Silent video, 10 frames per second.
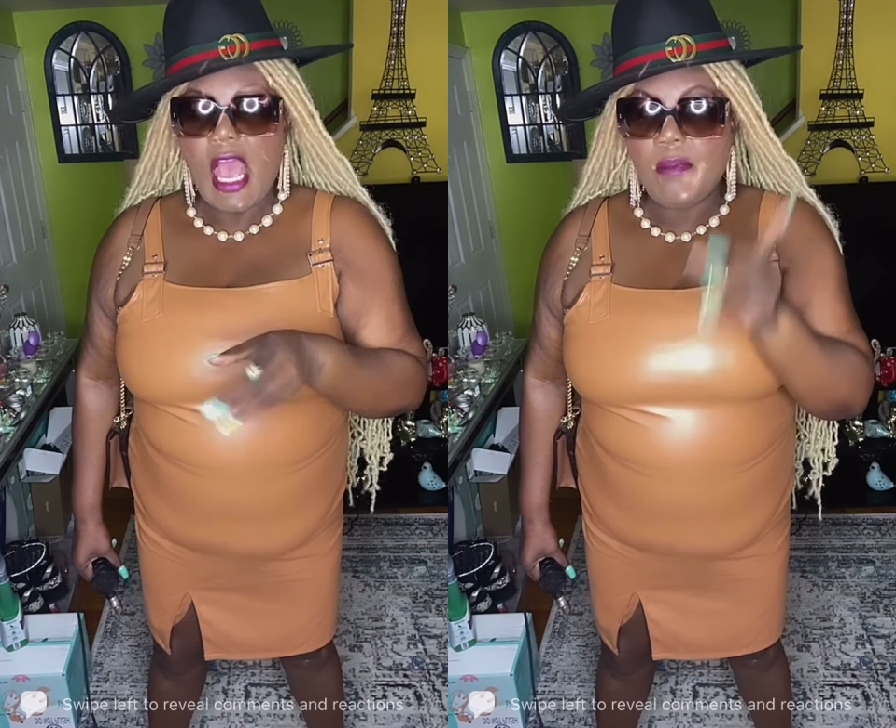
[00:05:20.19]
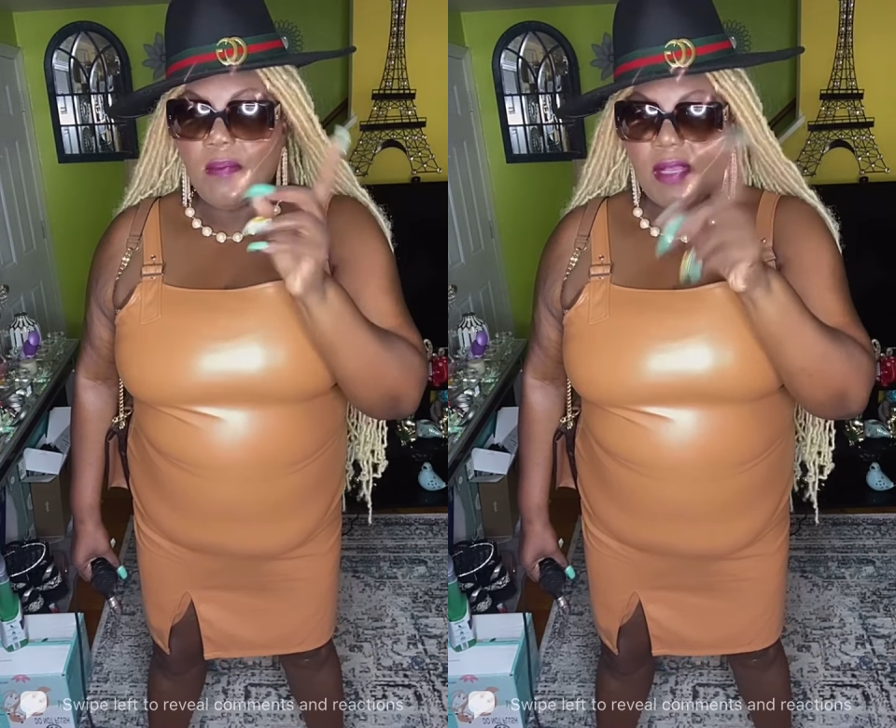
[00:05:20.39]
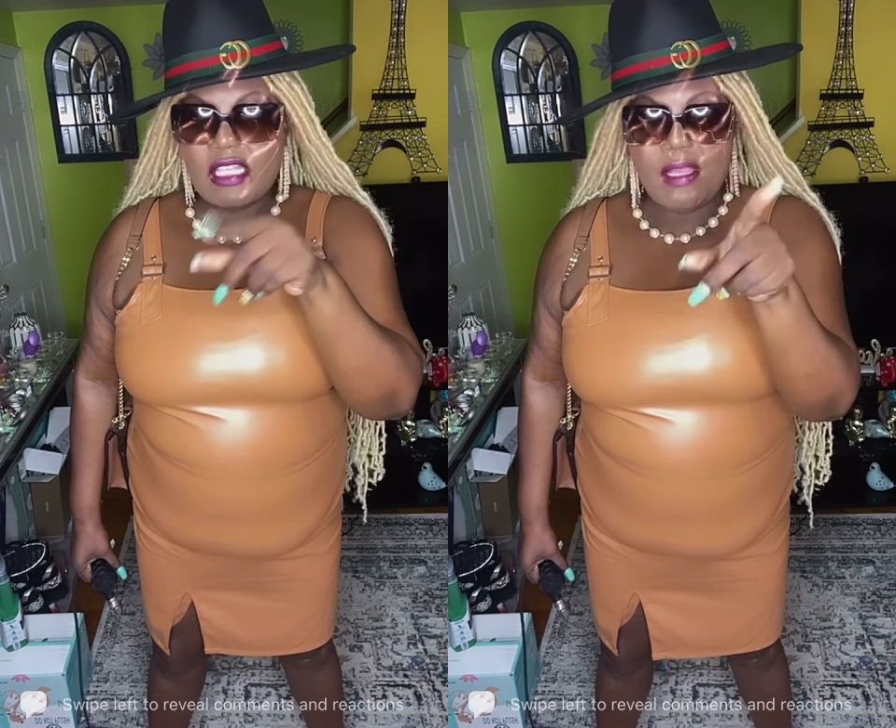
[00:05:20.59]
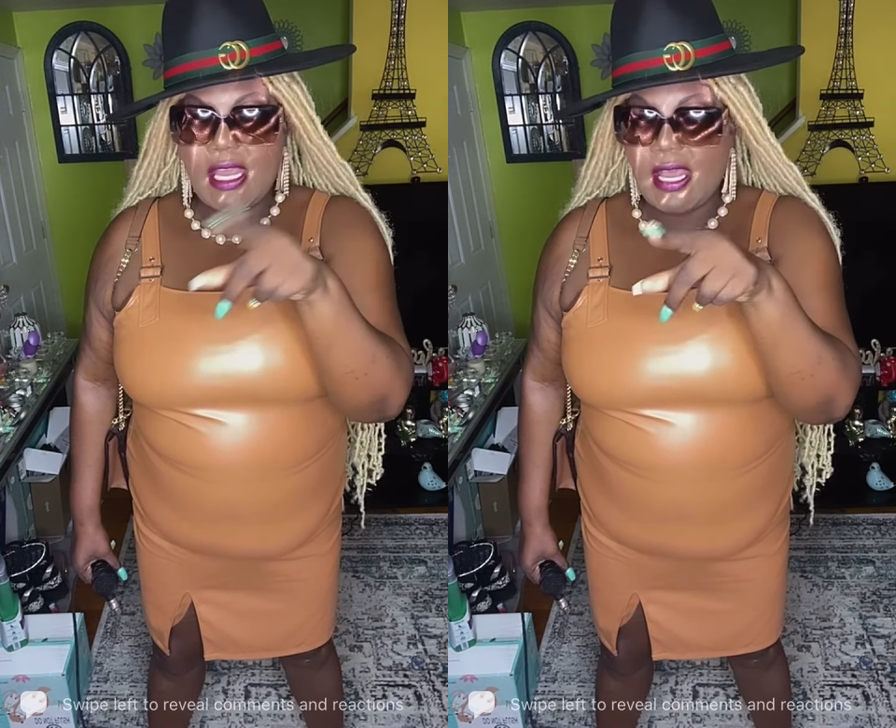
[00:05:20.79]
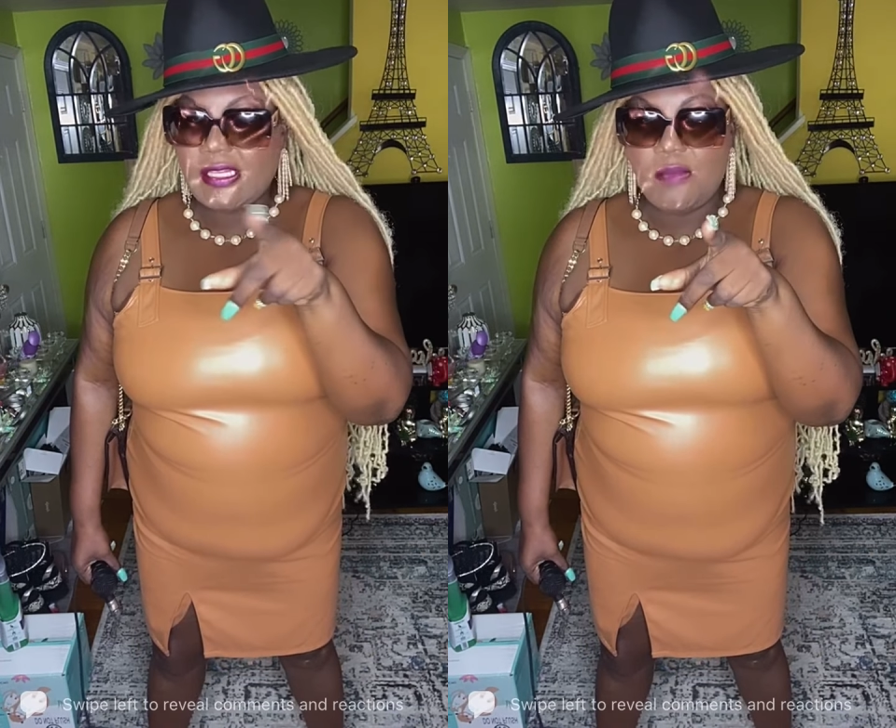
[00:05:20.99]
I remember saying, I
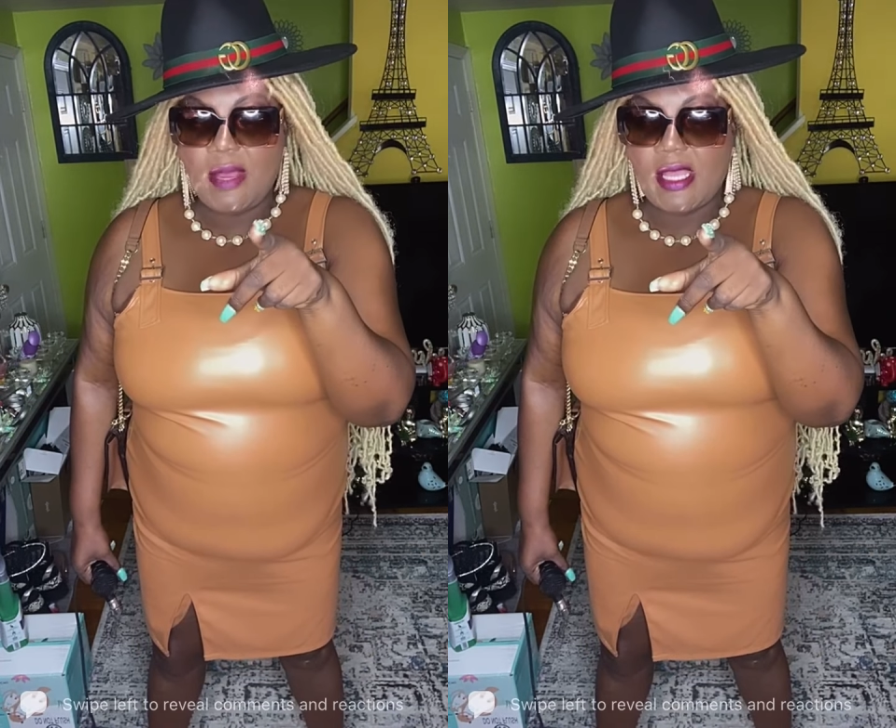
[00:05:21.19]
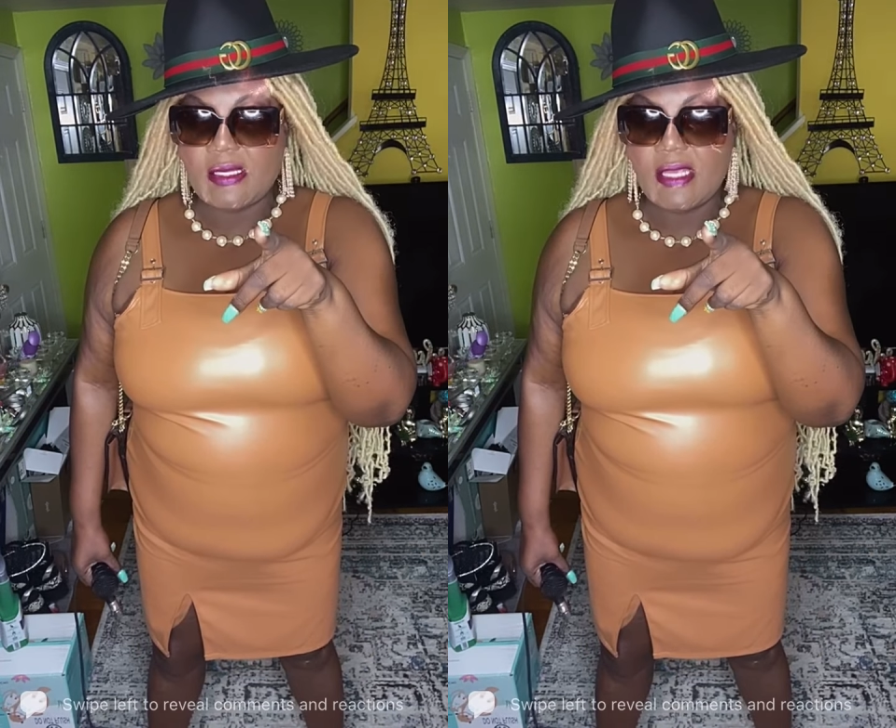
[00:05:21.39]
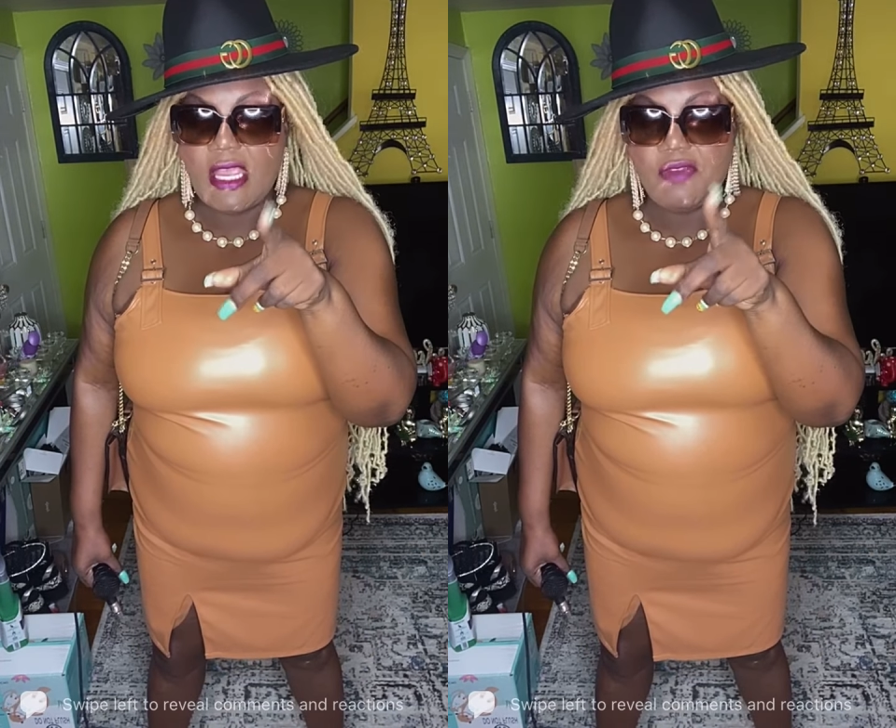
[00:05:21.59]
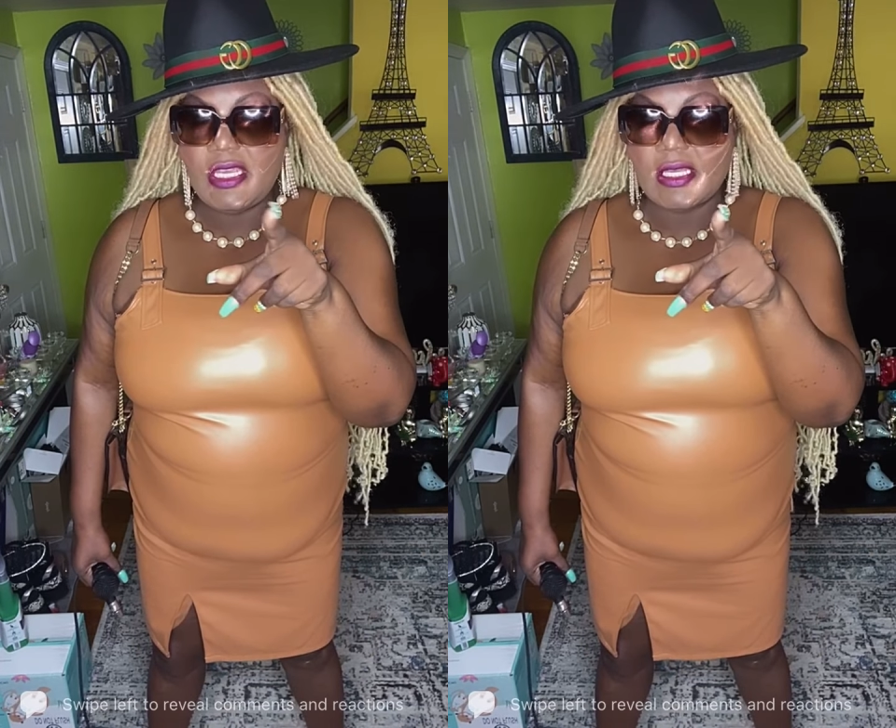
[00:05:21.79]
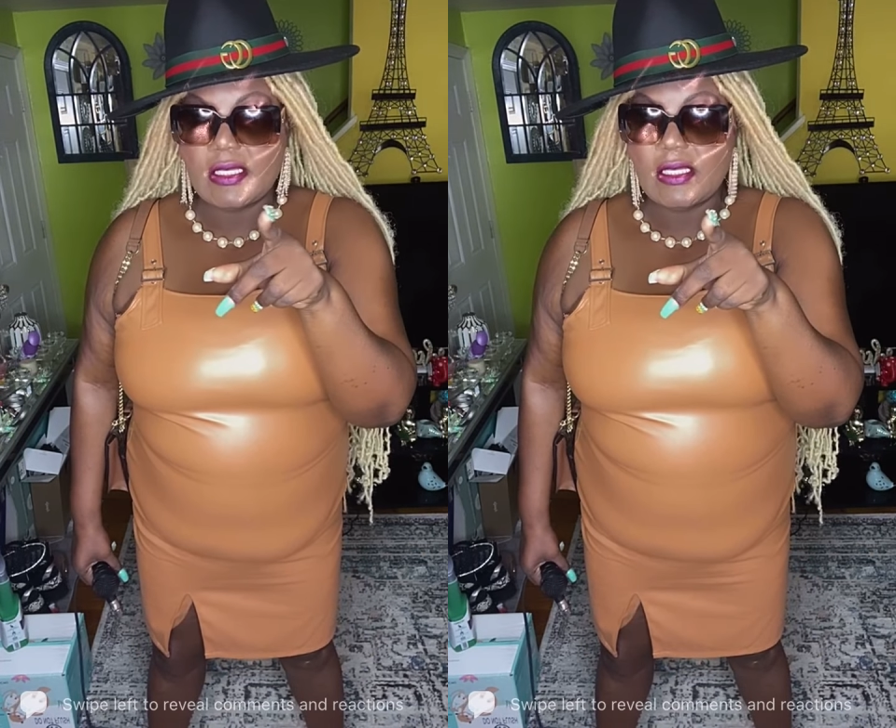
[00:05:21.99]
don't take man every
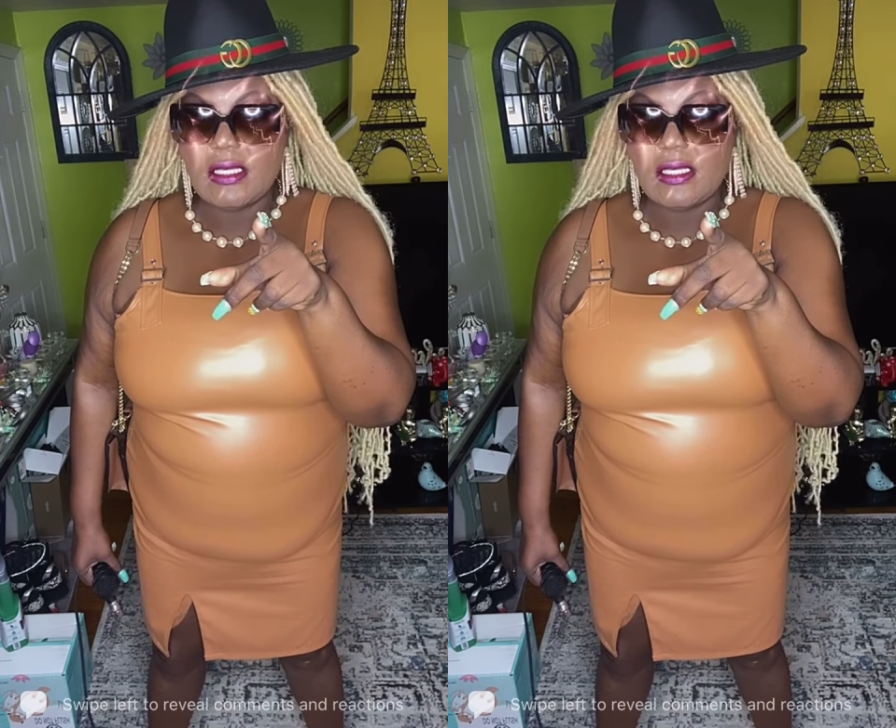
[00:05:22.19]
day.